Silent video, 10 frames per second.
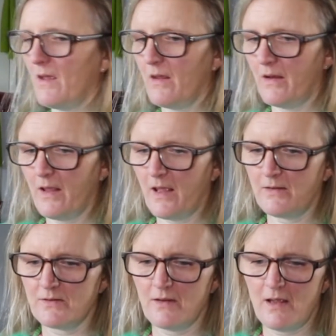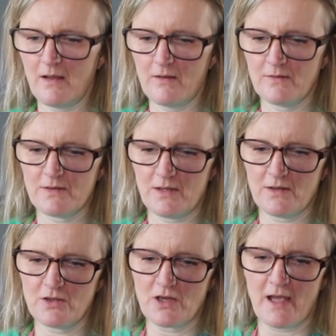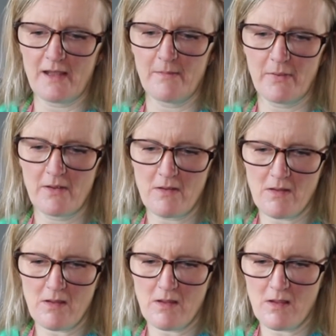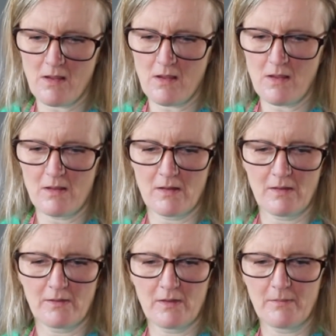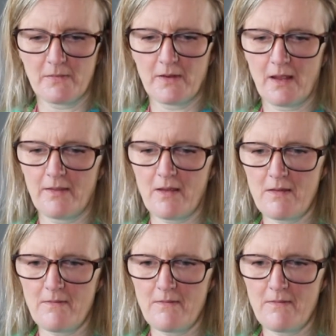And again, so there you can see the shape has come together.